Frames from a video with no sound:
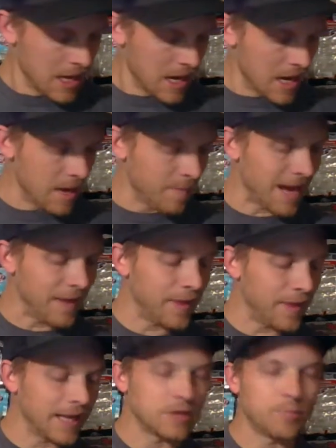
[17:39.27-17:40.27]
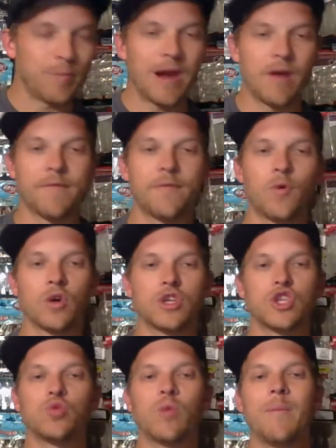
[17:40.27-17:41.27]
um, I think it's better for
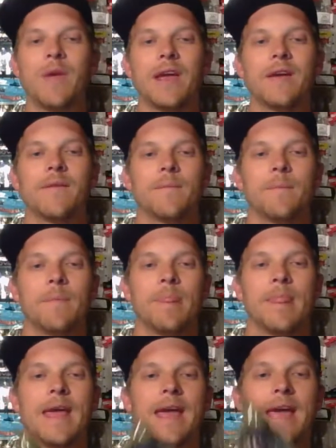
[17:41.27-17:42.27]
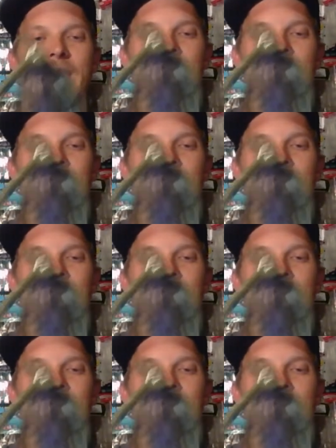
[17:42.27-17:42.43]
swimming, and